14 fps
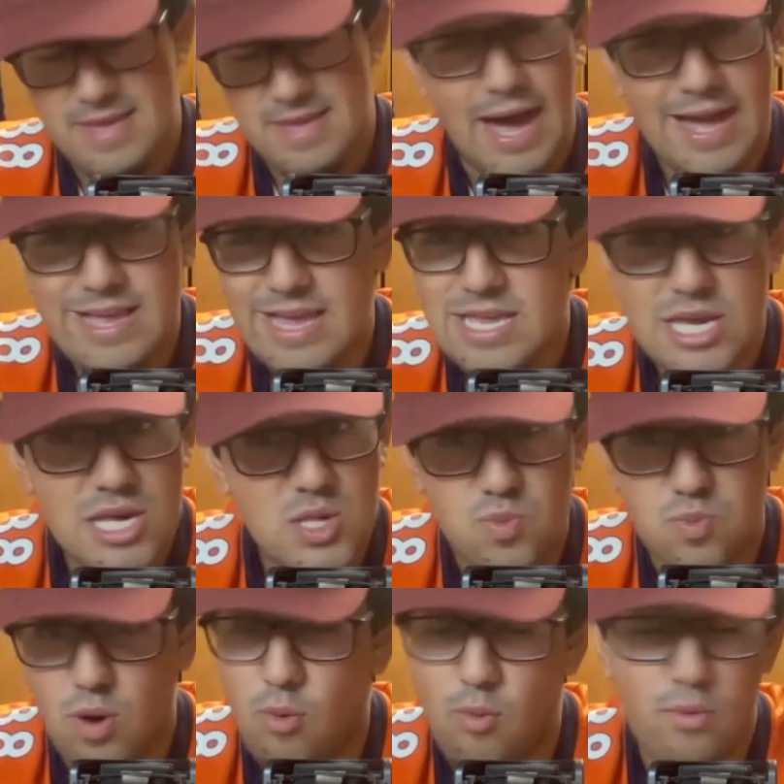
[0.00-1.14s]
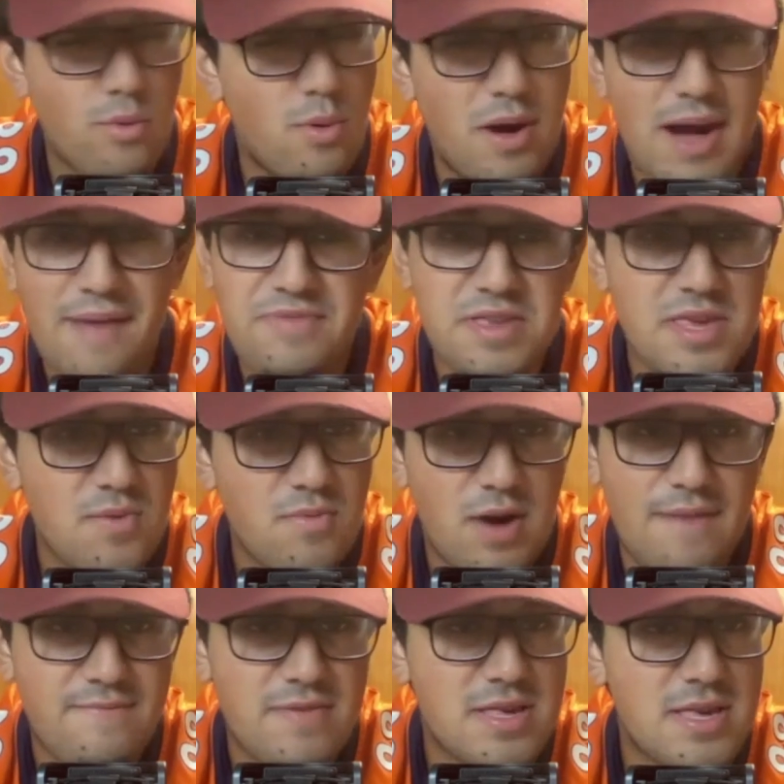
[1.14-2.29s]
I, it's just we'll, we'll have to see. We'll
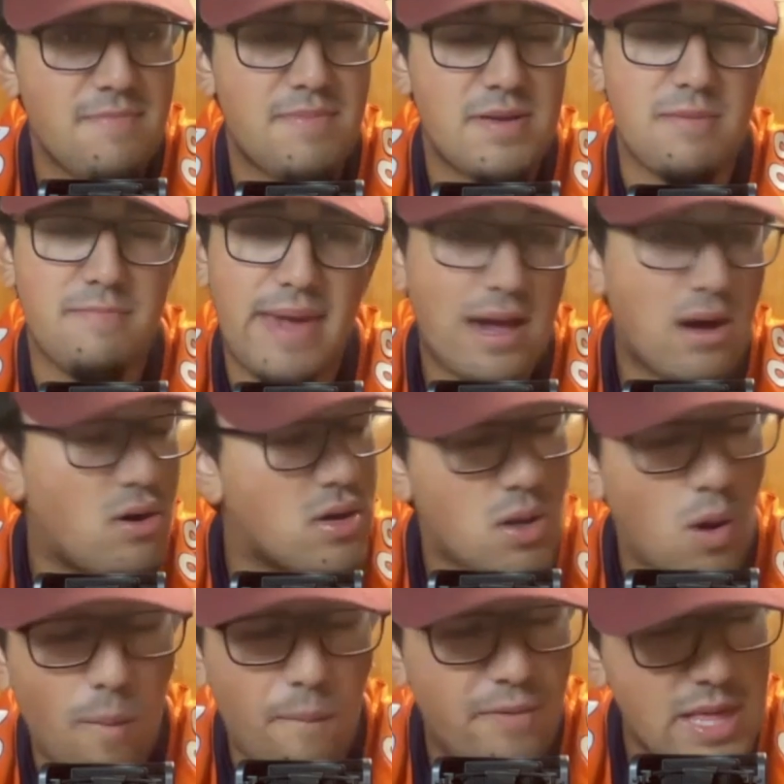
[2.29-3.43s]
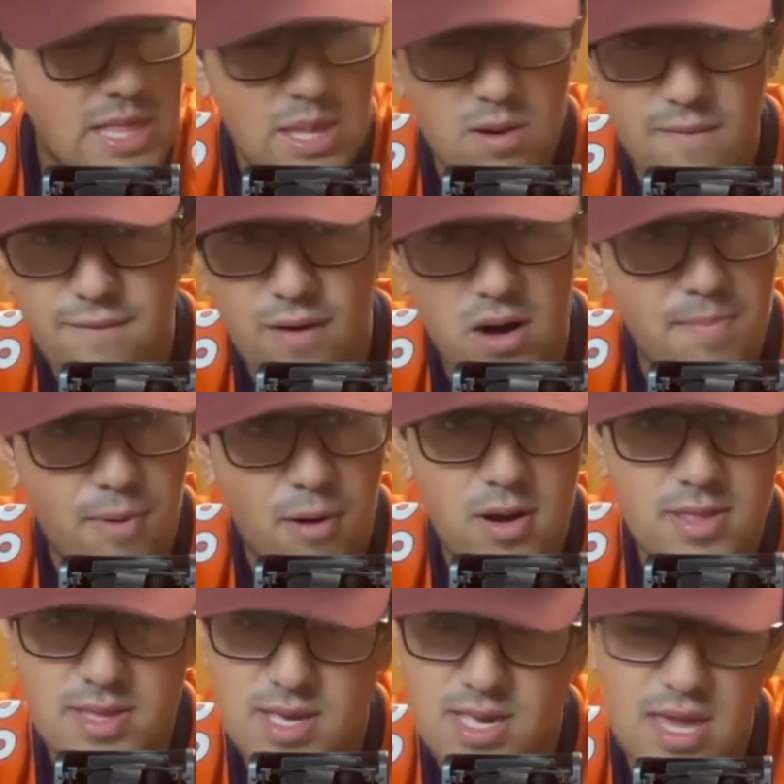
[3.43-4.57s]
have to see. But the Bengals, hopefully, they don't fall
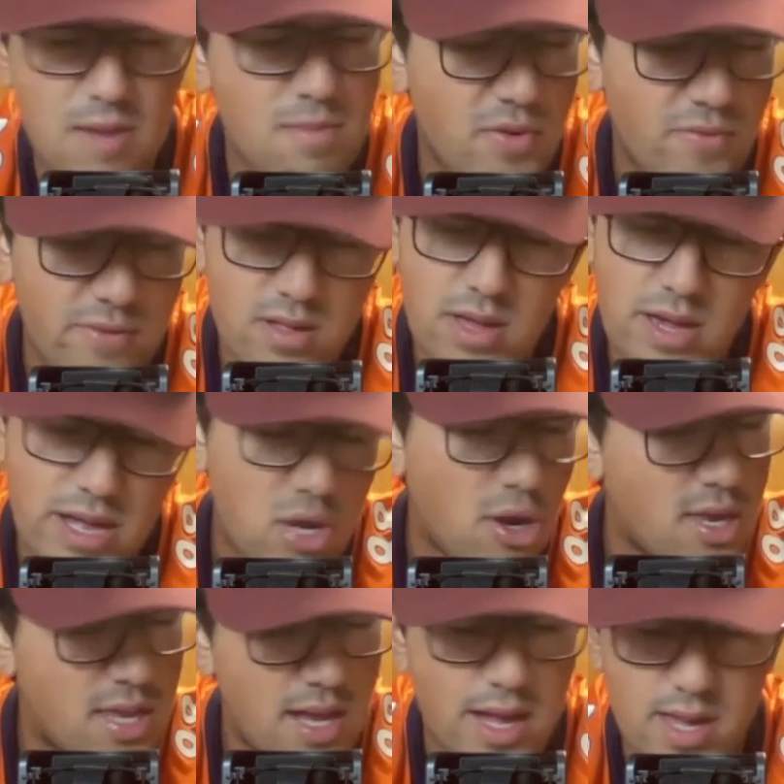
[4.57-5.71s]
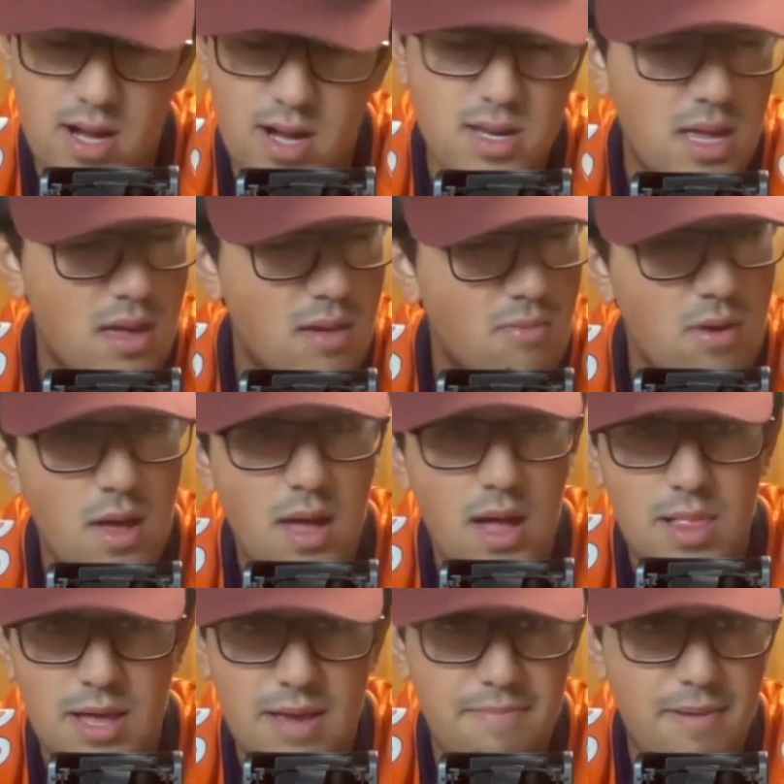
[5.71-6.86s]
apart. This team is really interesting. A young team
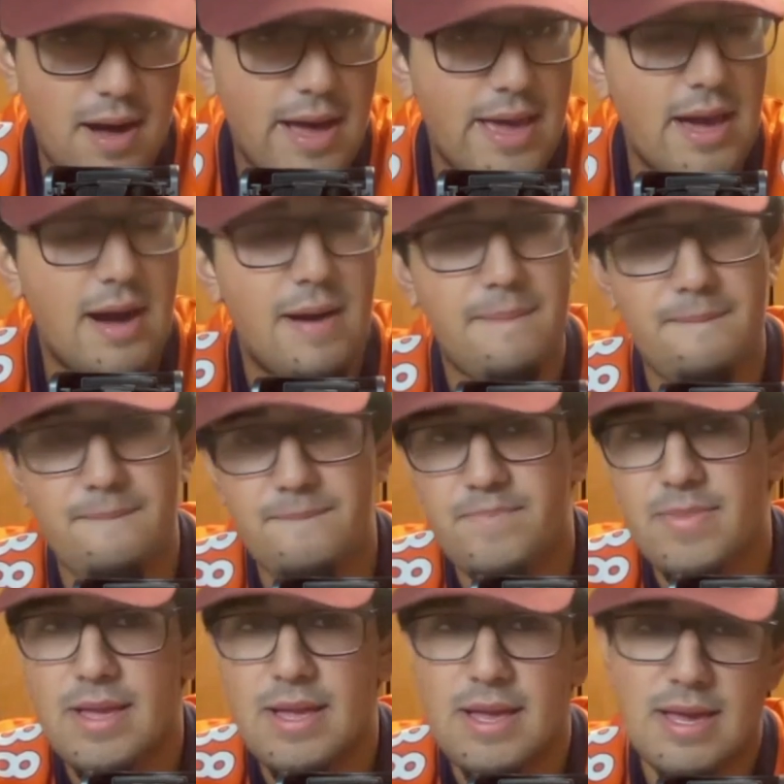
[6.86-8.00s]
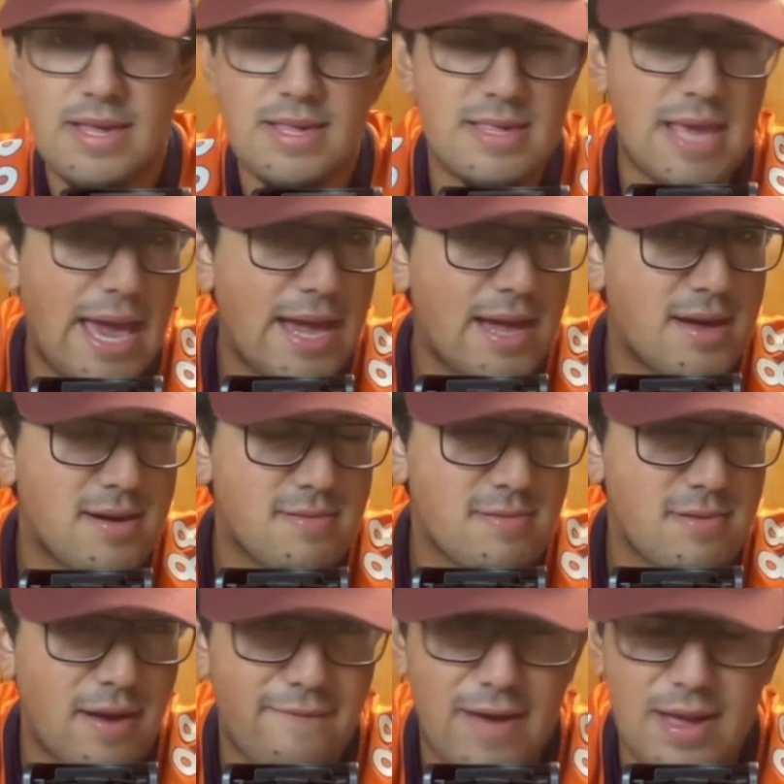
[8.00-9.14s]
led by um, Zach.
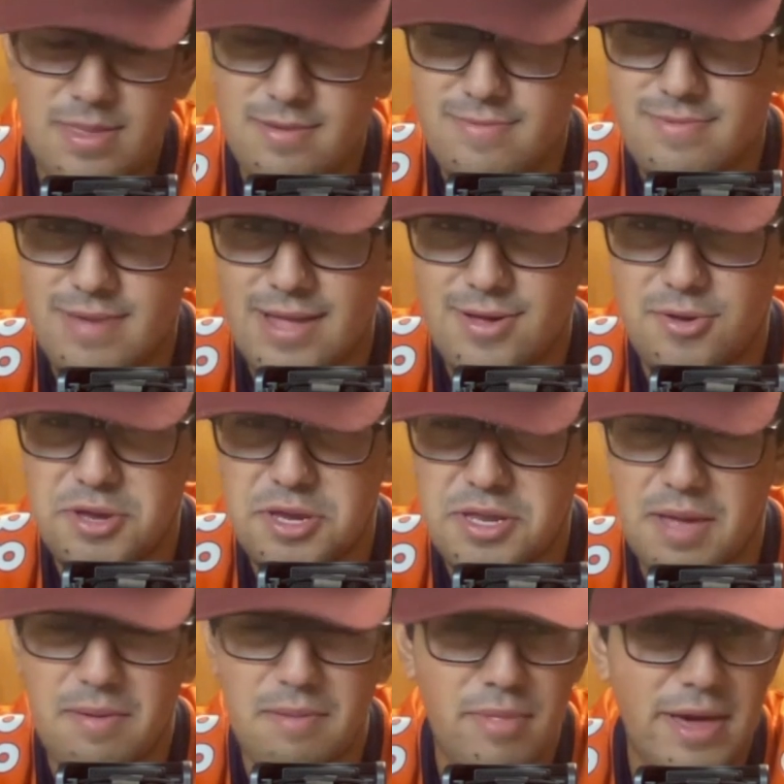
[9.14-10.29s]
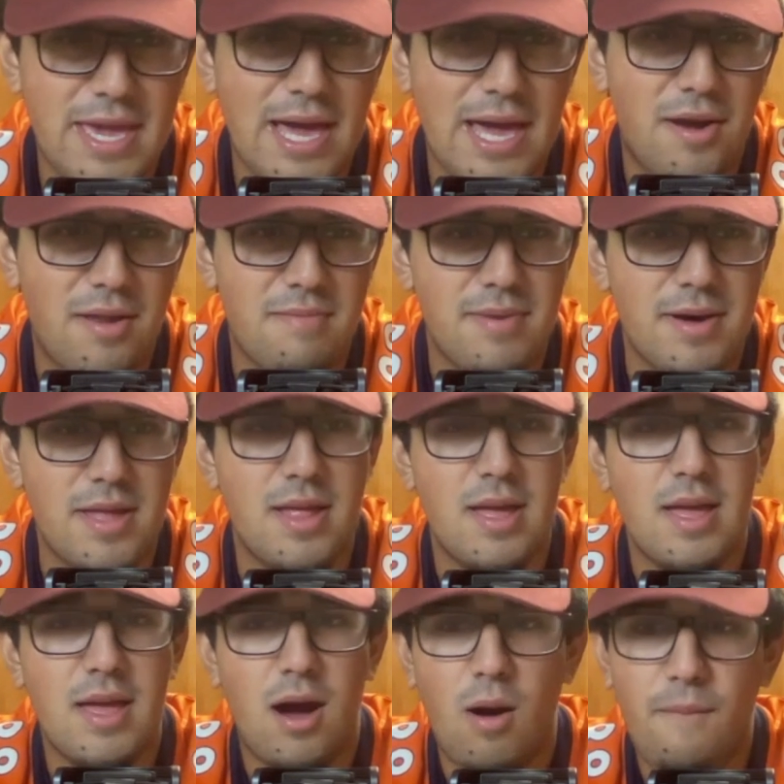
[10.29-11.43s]
I forgot the head coach's name. I'm blanking out on him. But
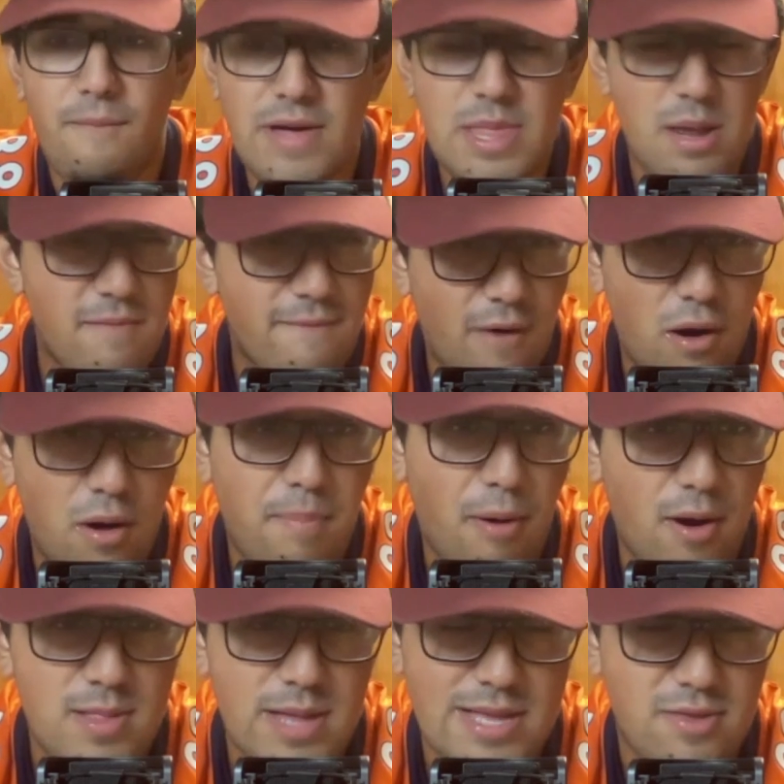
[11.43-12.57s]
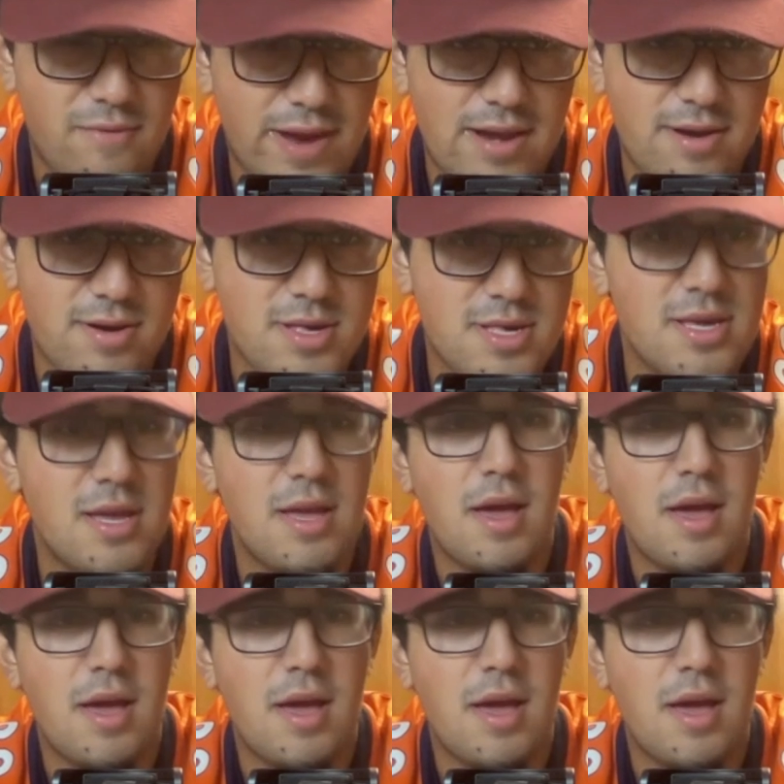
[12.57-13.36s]
hopefully, they don't fall apart like the Raiders.